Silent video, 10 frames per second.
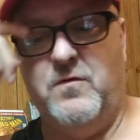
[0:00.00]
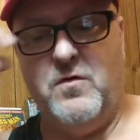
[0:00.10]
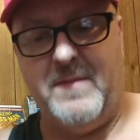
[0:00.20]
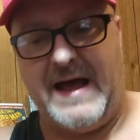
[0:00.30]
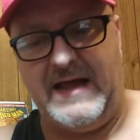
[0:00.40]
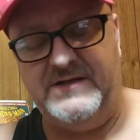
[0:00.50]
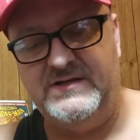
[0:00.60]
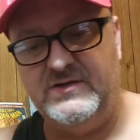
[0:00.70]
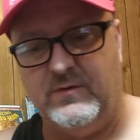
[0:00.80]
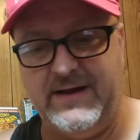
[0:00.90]
for my
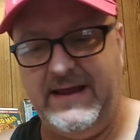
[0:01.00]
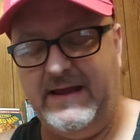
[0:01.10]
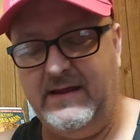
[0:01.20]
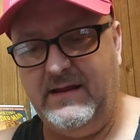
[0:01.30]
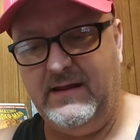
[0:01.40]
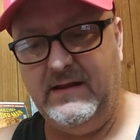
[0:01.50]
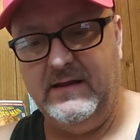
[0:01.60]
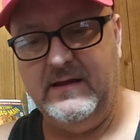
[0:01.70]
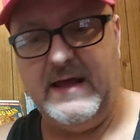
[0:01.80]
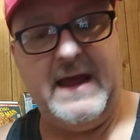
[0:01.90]

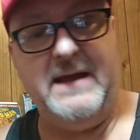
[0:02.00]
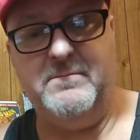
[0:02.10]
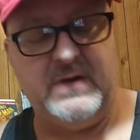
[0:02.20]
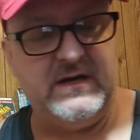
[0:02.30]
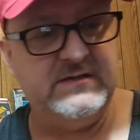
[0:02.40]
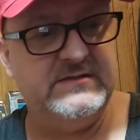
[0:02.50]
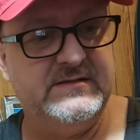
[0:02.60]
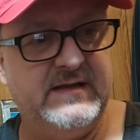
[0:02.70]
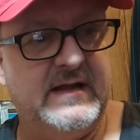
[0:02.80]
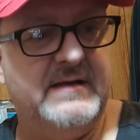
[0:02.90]
28
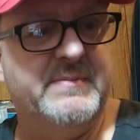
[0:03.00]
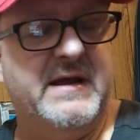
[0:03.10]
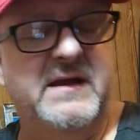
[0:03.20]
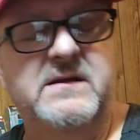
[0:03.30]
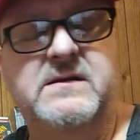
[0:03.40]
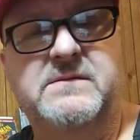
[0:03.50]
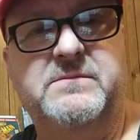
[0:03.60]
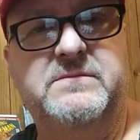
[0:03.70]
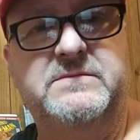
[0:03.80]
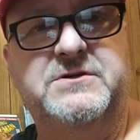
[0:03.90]
bucks that I paid,
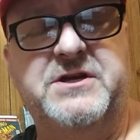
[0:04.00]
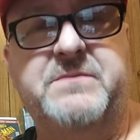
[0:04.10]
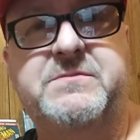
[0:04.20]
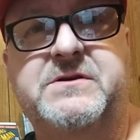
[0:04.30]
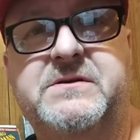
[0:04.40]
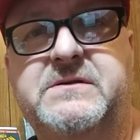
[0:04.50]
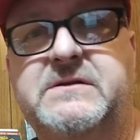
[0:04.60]
shipped,